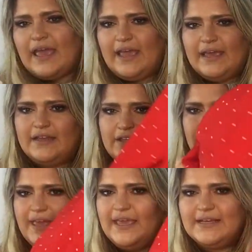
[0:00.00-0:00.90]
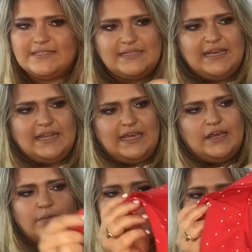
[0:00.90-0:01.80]
and you can't see it
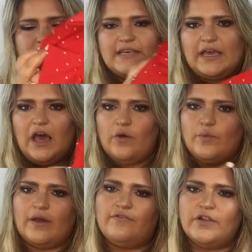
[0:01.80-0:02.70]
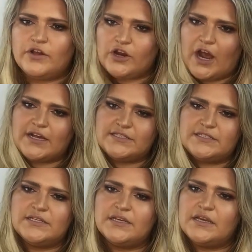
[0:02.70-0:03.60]
here, but there's like a ruffle
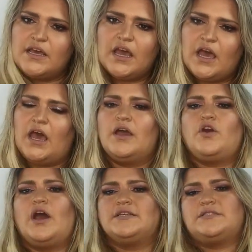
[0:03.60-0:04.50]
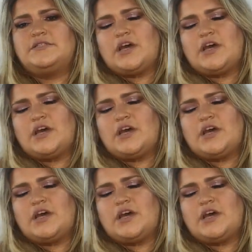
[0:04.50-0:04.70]
across the